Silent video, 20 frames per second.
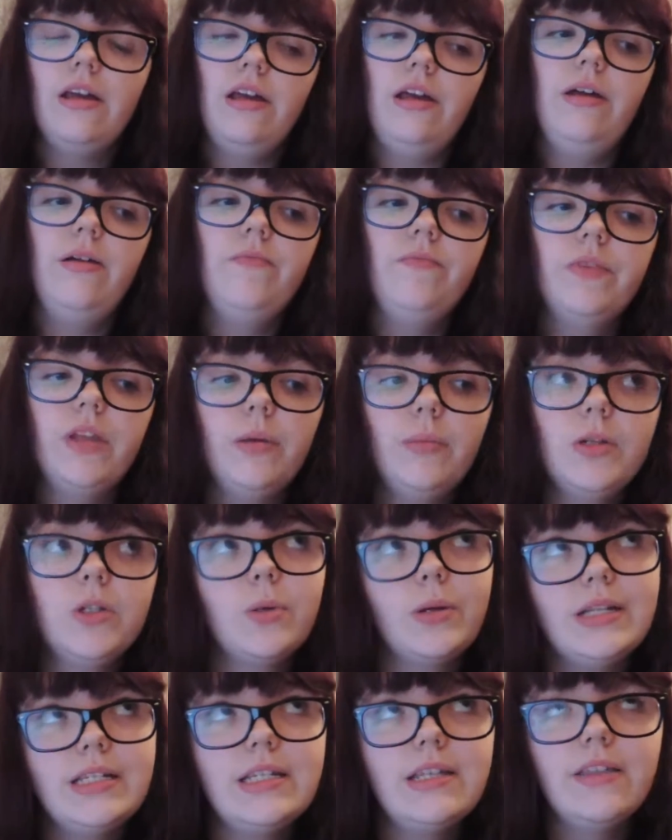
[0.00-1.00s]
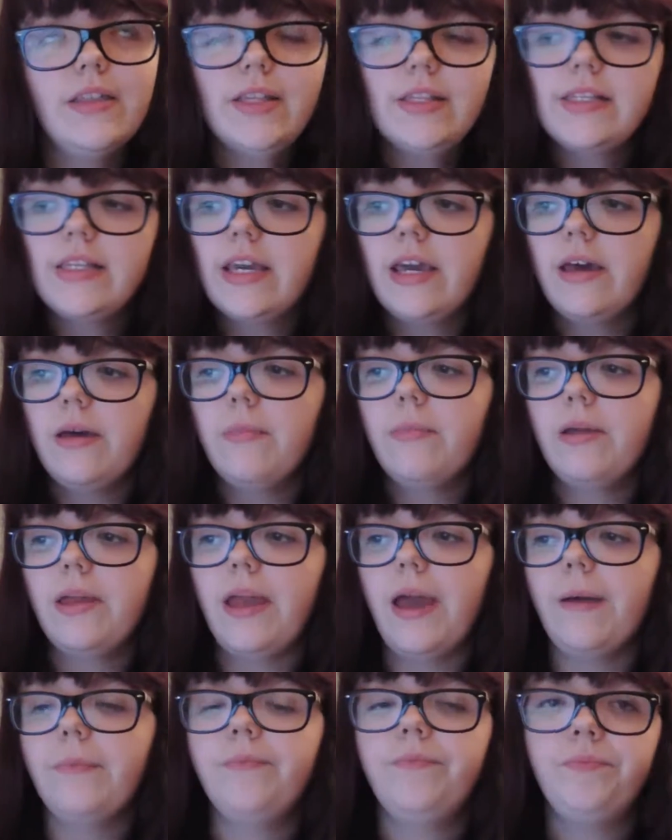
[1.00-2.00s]
I'll be 20 this year, but
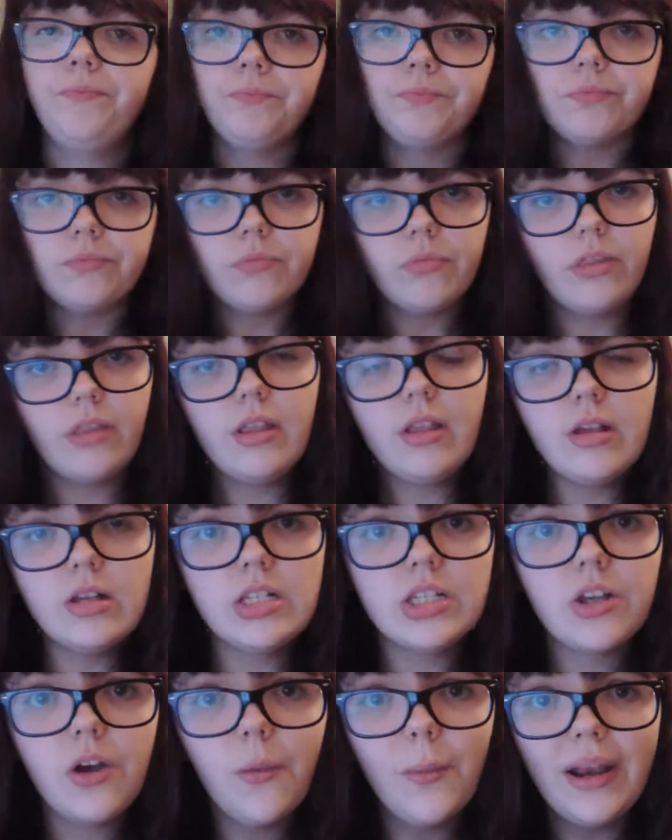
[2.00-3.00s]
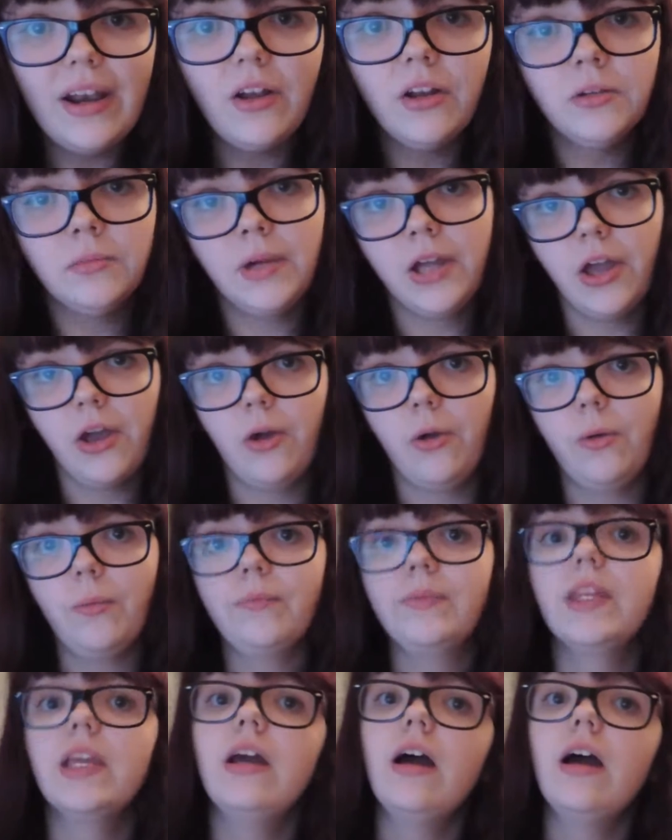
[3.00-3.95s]
yeah. So I went on my own.